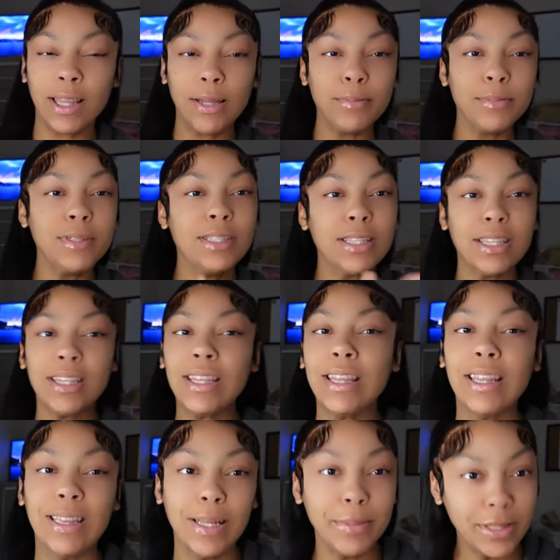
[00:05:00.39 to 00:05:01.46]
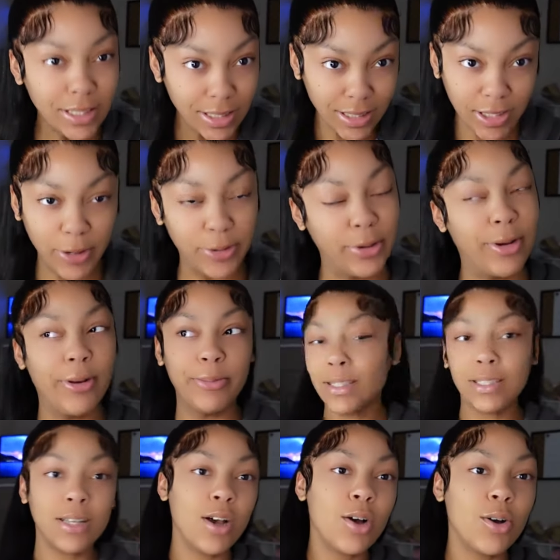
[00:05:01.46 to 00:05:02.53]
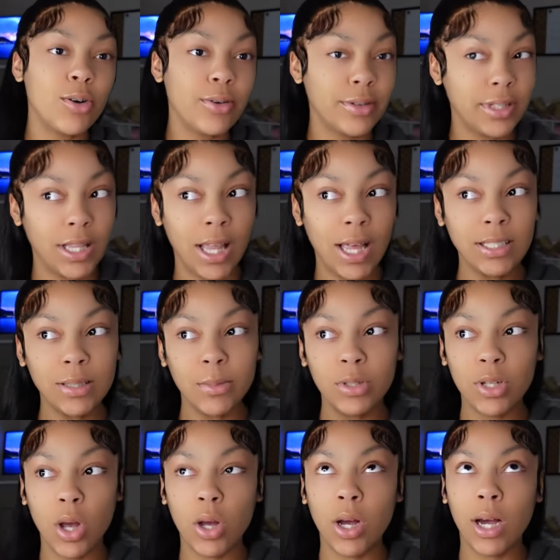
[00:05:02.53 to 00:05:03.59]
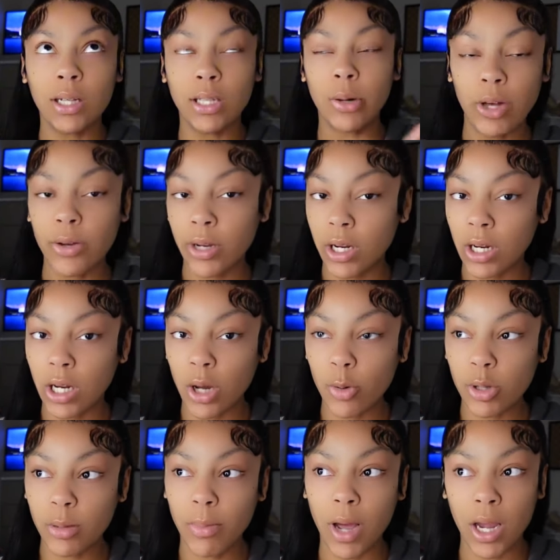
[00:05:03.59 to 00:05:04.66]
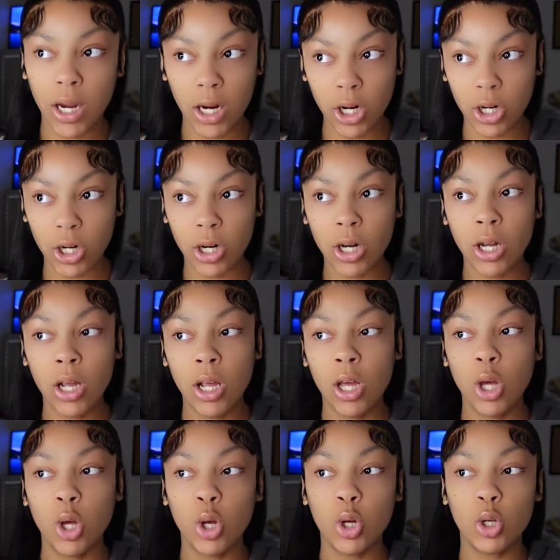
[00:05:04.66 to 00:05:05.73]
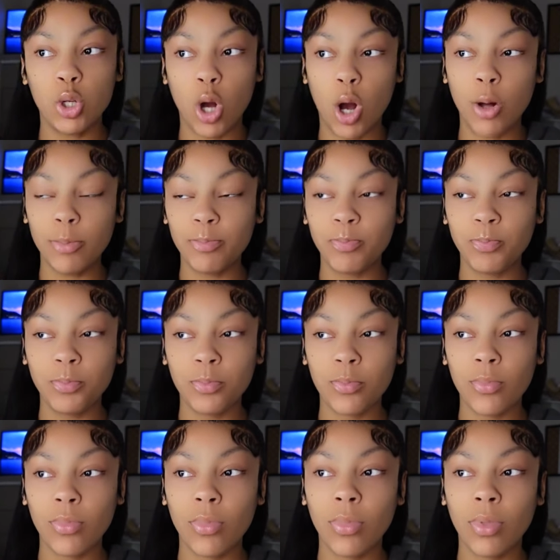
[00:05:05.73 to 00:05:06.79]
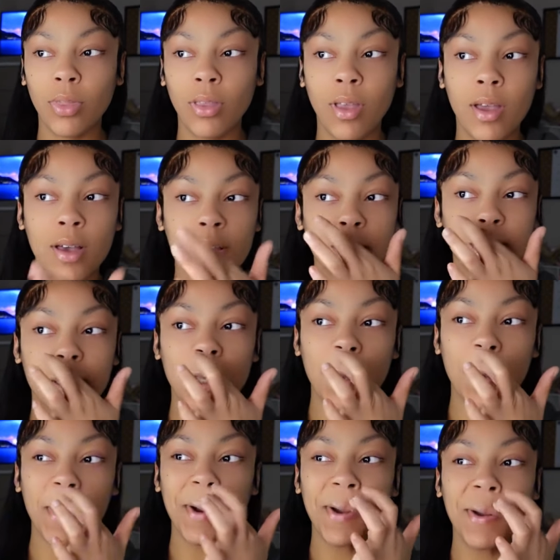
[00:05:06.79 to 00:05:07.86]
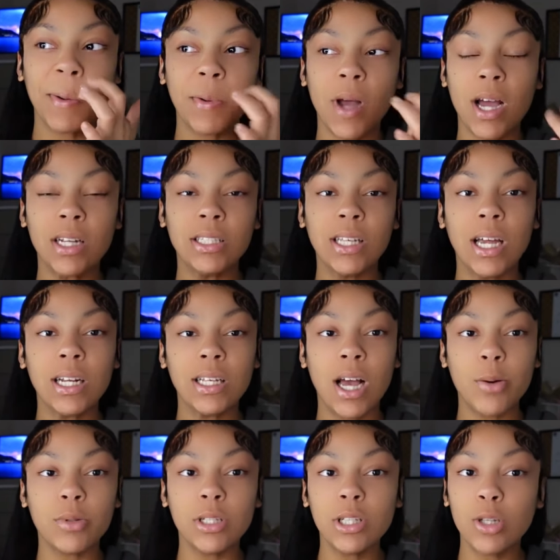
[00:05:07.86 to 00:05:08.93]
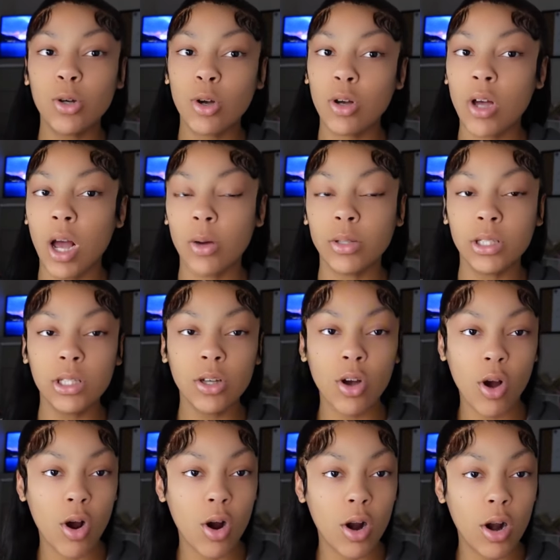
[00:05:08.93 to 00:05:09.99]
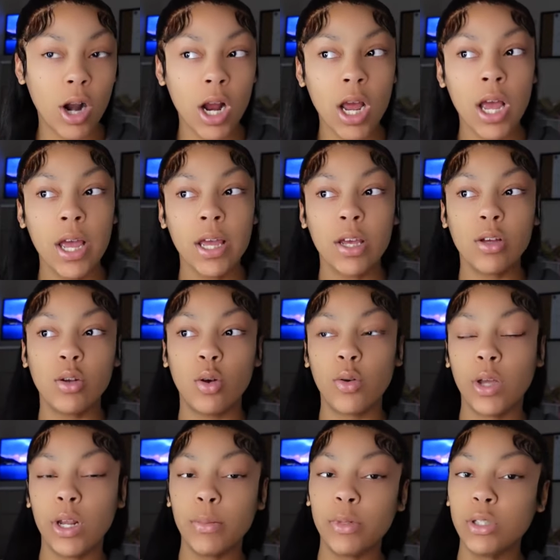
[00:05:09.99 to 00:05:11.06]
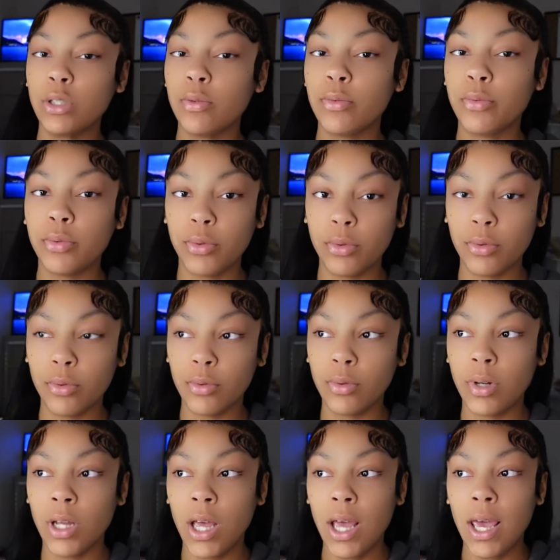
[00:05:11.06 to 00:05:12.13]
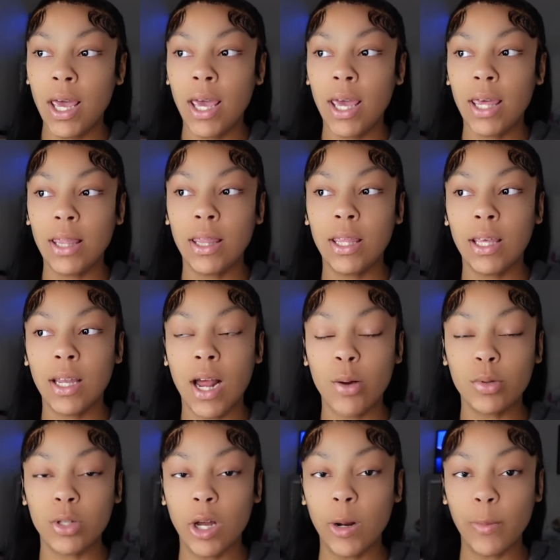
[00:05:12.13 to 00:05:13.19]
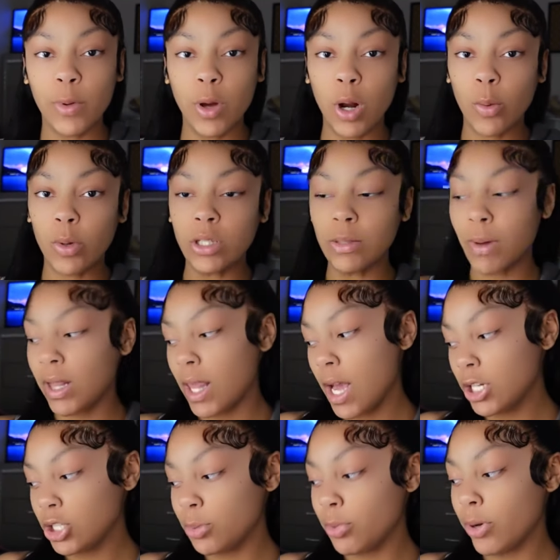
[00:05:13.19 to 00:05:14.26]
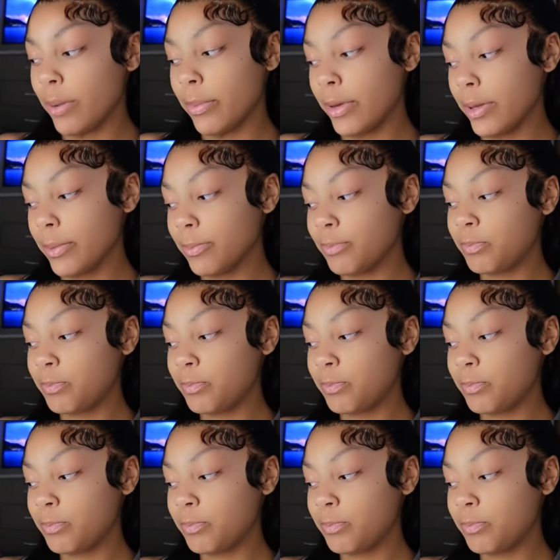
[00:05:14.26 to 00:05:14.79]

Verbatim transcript: let me let me just tell y'all. So the last time I saw you guys, I was getting done with my hair, y'all. So I decided I was in the I was in the car, you know, getting me some food, and then I was gonna be on the way to my lash appointment,